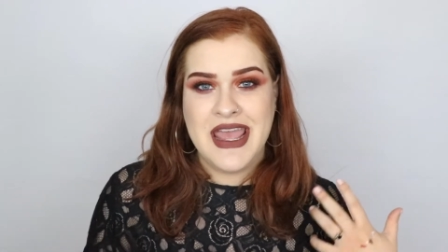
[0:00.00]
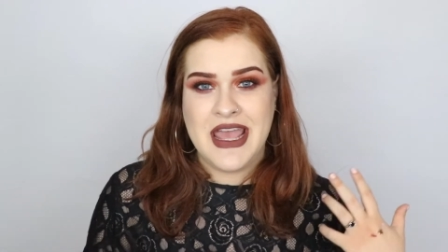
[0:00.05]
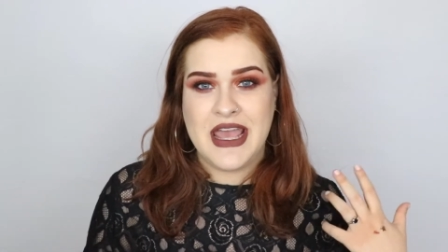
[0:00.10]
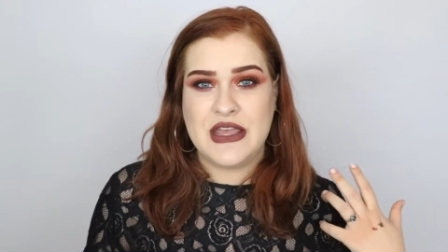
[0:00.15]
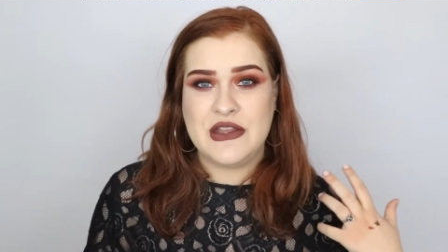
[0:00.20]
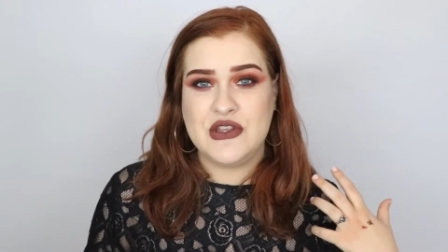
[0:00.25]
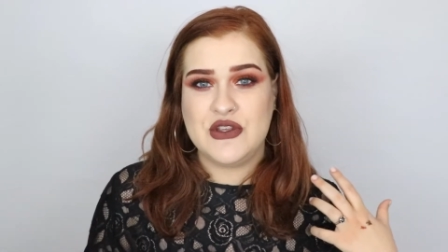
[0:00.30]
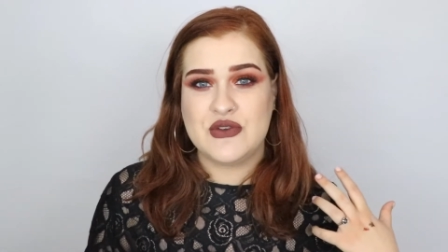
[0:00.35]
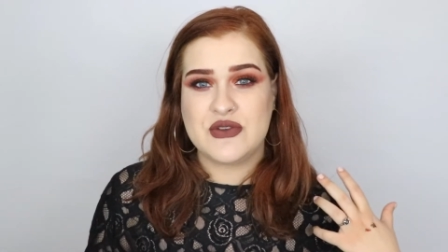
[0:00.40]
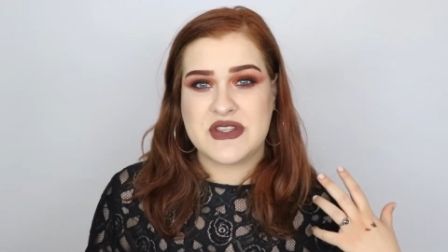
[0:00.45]

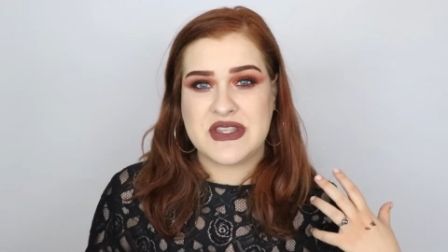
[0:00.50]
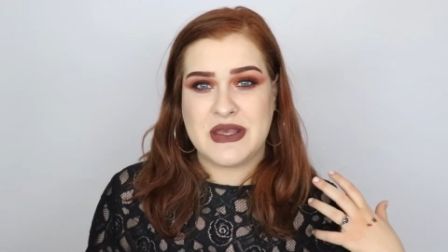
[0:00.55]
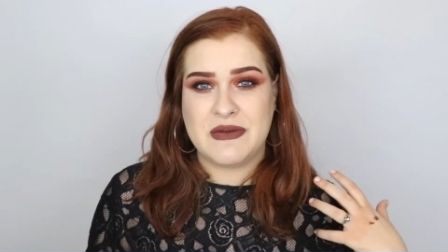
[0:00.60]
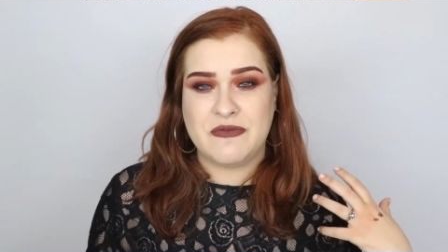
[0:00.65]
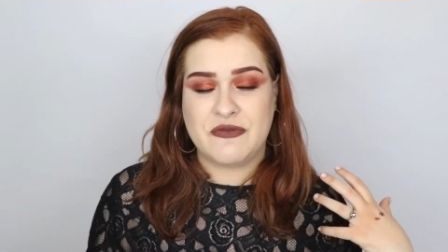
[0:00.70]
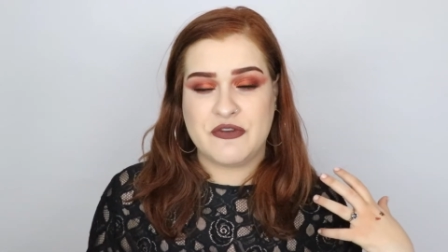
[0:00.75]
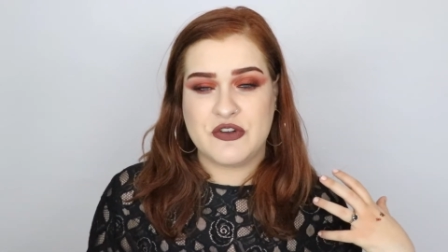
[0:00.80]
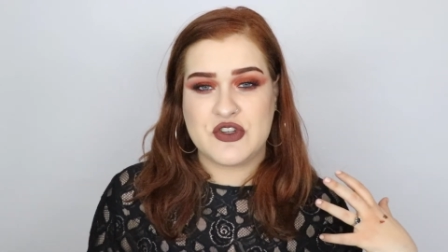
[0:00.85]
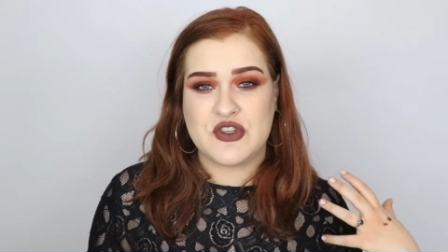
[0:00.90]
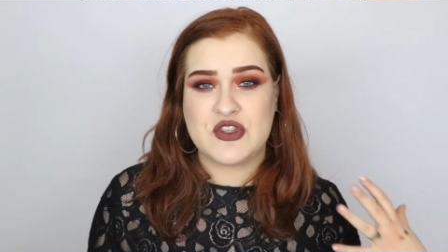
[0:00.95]
and use them
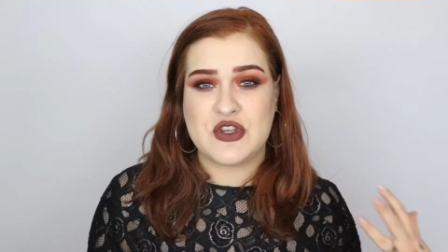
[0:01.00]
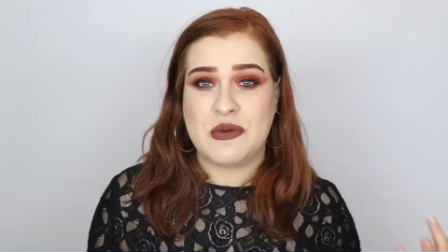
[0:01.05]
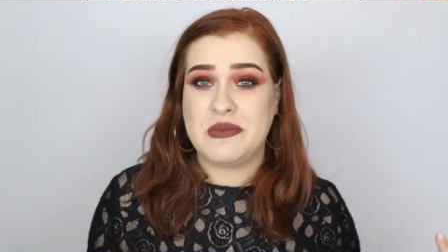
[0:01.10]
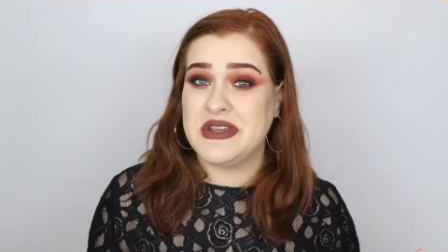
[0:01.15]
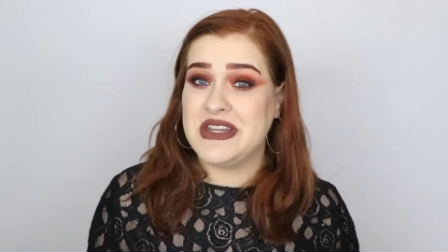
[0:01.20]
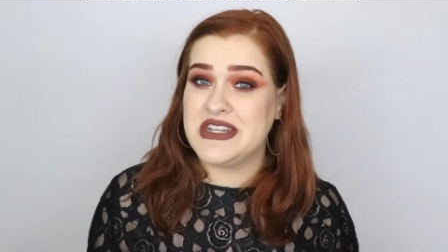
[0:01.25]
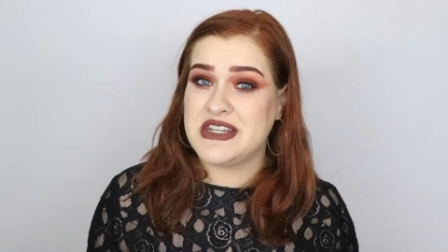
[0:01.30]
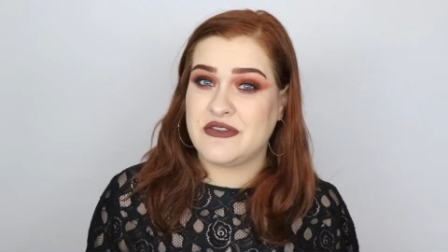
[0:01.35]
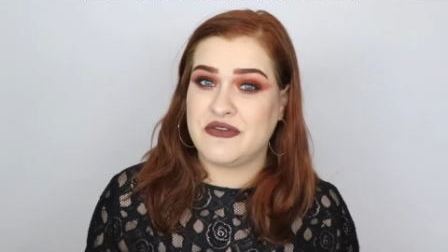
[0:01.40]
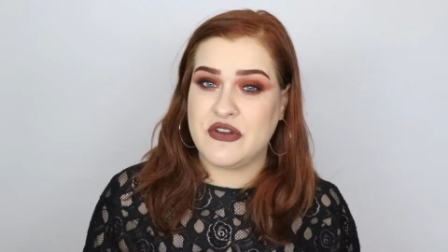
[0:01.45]
for so
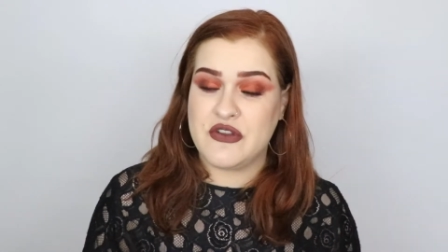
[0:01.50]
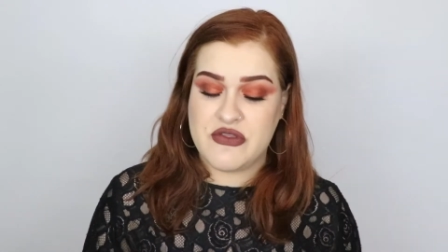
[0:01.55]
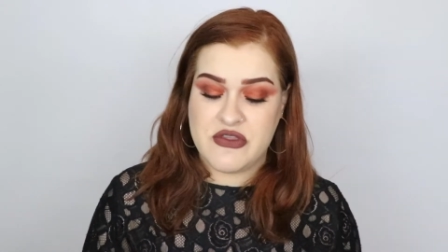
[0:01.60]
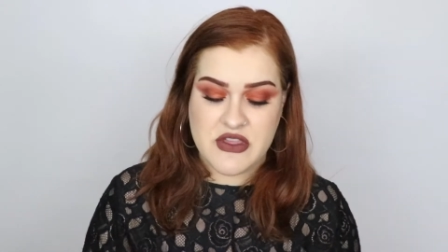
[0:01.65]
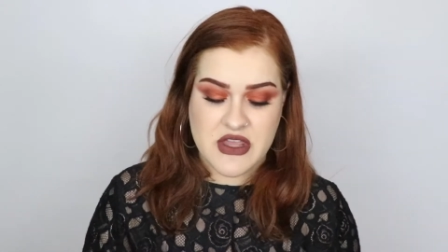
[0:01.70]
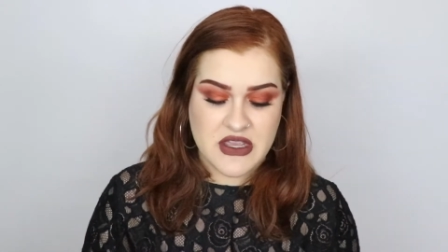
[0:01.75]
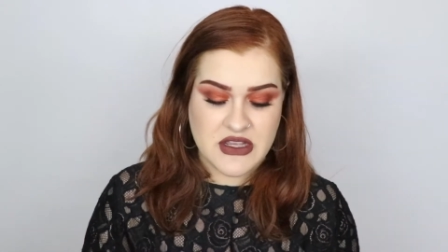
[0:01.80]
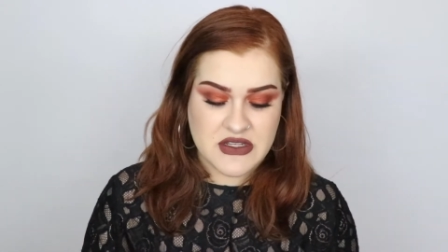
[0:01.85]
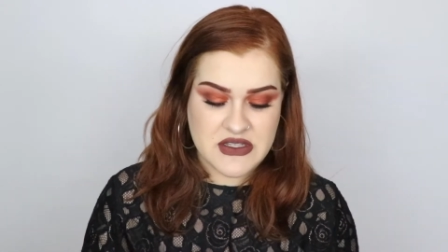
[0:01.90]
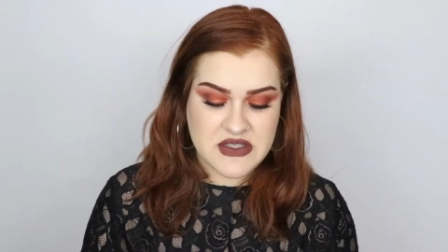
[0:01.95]
many different
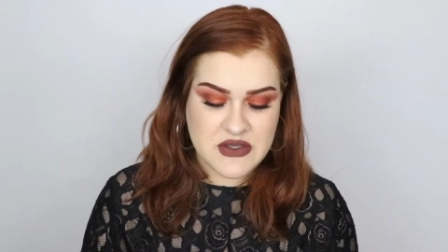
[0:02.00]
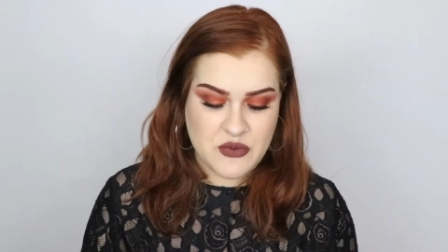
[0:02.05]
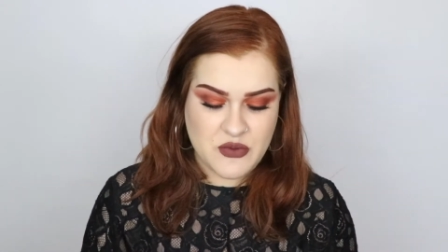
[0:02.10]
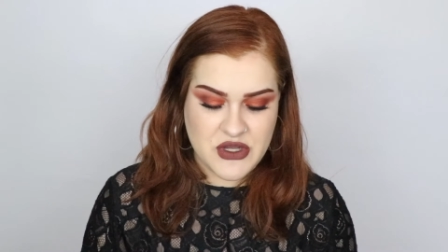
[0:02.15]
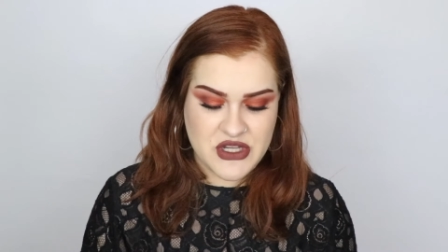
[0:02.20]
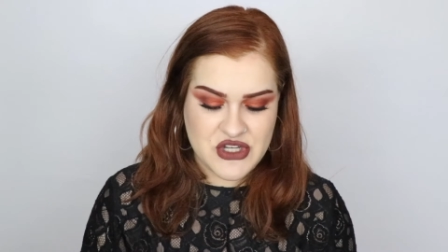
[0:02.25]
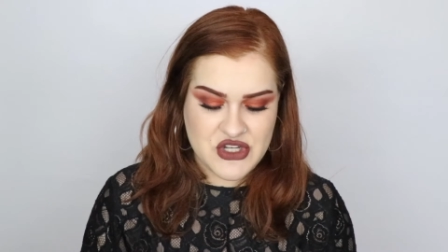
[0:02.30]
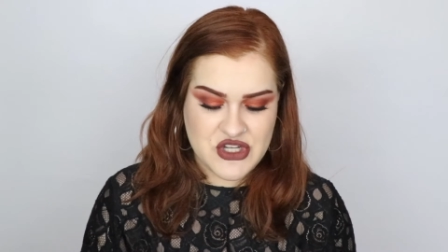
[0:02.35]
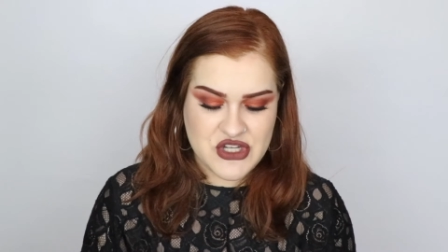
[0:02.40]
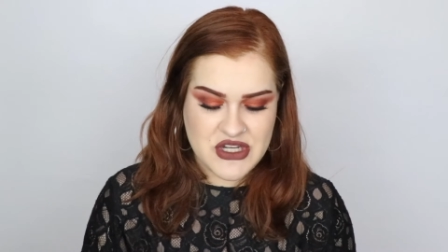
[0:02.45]
things,
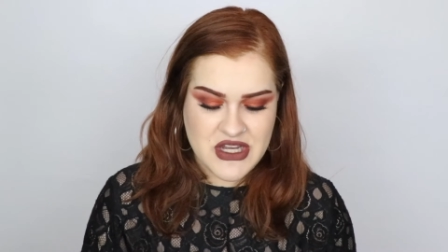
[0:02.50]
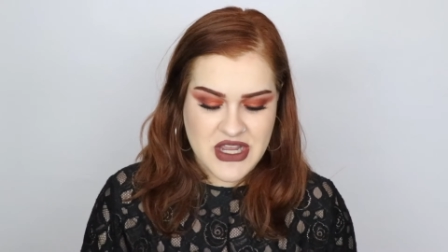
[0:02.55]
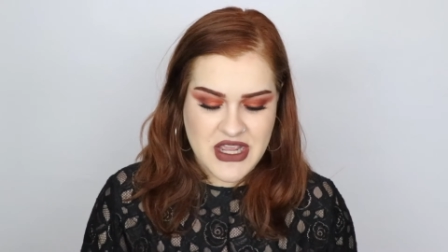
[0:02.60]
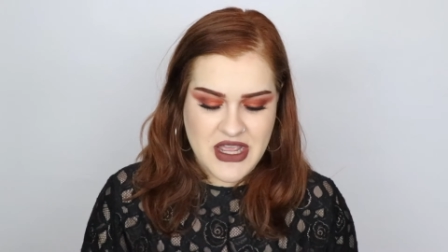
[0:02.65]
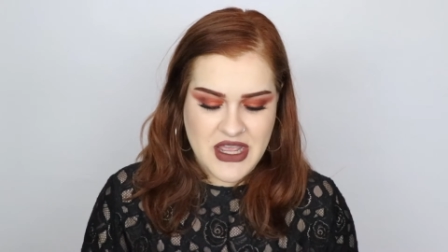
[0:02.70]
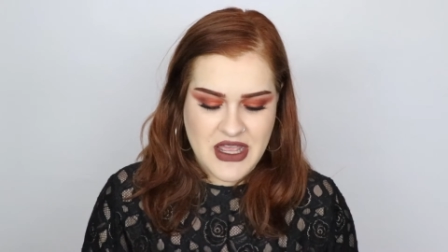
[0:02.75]
which